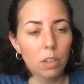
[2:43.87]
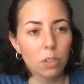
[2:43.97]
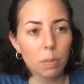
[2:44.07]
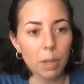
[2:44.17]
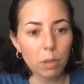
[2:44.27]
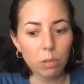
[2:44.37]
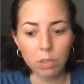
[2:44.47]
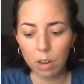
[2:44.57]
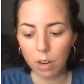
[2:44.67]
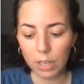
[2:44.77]
to be
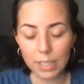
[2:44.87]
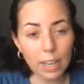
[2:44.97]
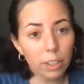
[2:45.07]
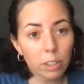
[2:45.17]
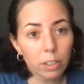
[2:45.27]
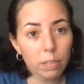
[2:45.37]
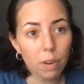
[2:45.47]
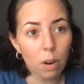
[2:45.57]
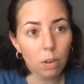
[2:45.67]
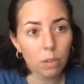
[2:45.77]
used on a cellular
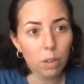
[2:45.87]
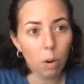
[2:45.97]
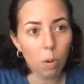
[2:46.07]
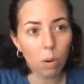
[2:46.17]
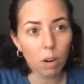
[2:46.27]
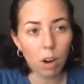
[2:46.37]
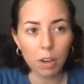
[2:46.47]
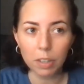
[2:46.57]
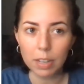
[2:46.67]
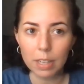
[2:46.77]
phone or
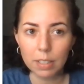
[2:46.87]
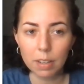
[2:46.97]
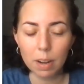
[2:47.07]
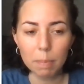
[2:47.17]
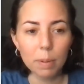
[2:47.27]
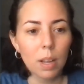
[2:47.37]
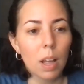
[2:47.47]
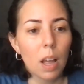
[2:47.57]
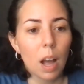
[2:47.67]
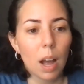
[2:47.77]
on your desktop.
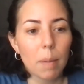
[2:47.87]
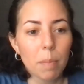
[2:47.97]
I'm